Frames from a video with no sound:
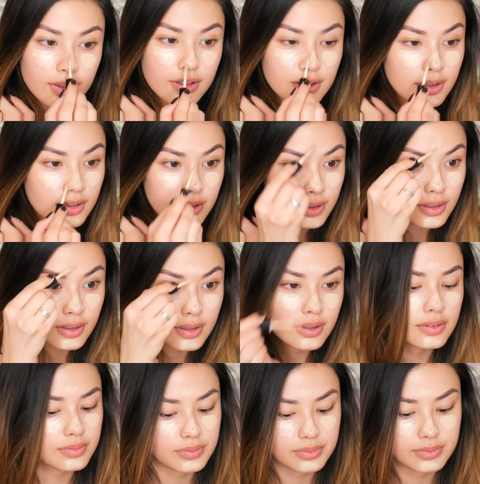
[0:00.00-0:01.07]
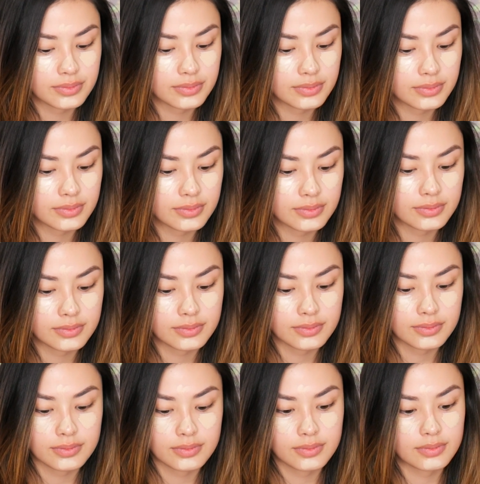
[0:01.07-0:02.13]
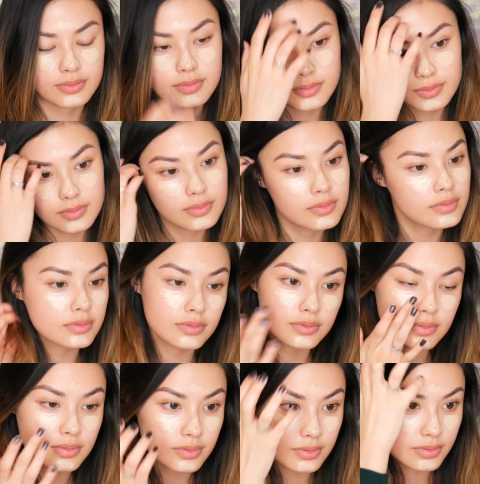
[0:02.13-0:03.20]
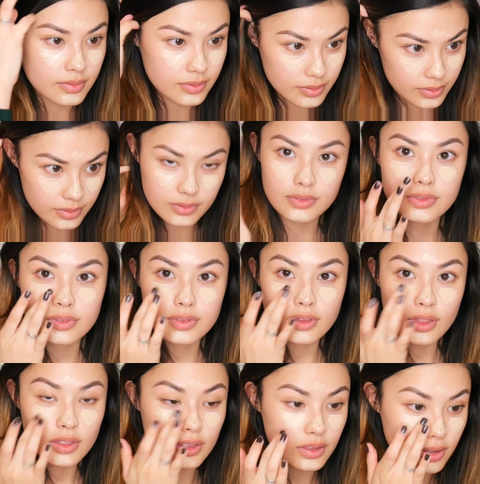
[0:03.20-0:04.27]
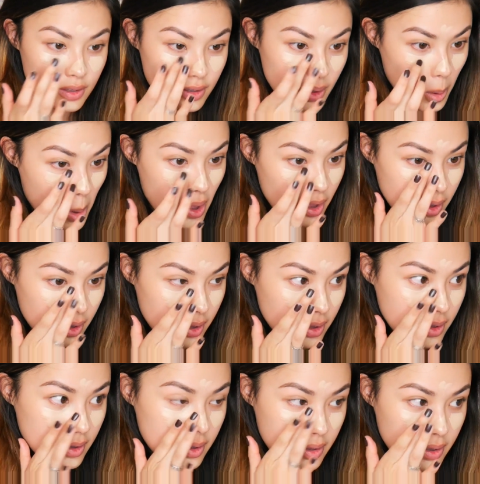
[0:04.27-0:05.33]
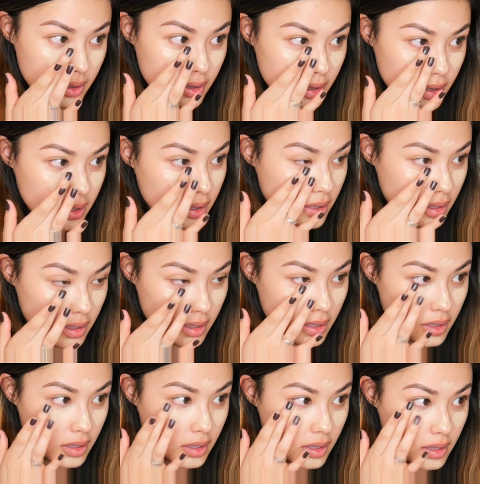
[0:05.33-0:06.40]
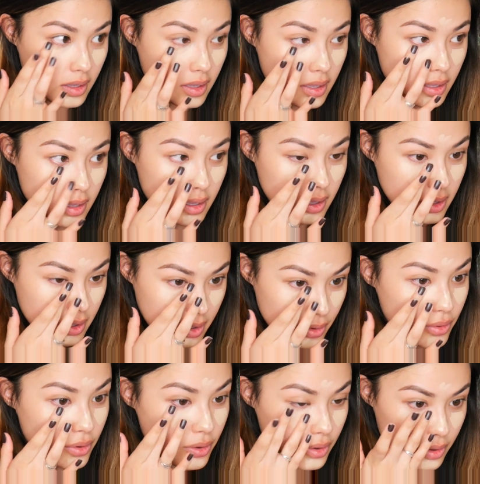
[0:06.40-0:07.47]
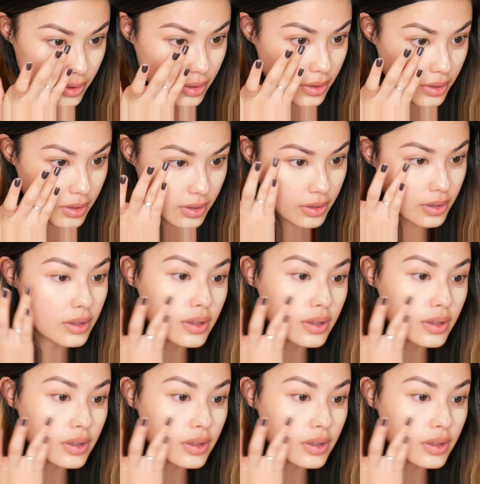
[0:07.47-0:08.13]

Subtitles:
you know, viewer purposes. And for my skin, I'm actually just using concealer where I need it. I'm not gonna do a full face of foundation, so